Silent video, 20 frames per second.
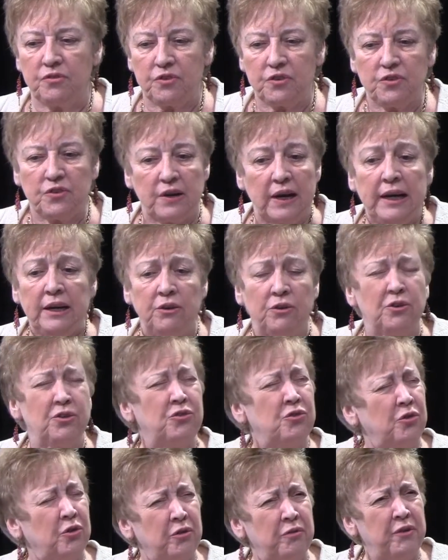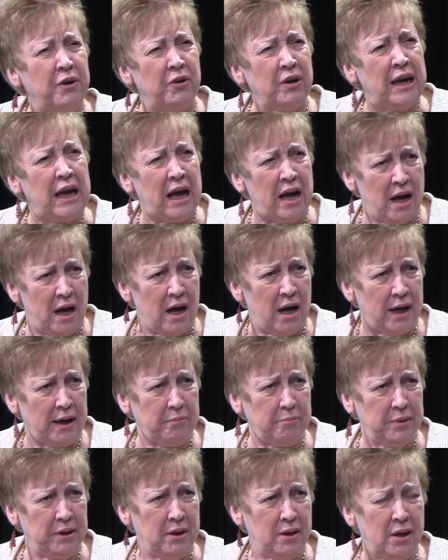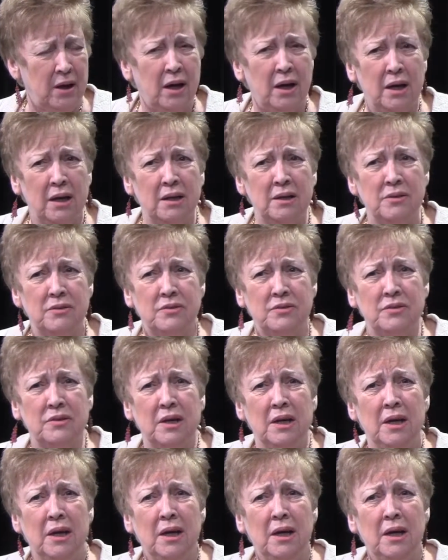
standards are very high because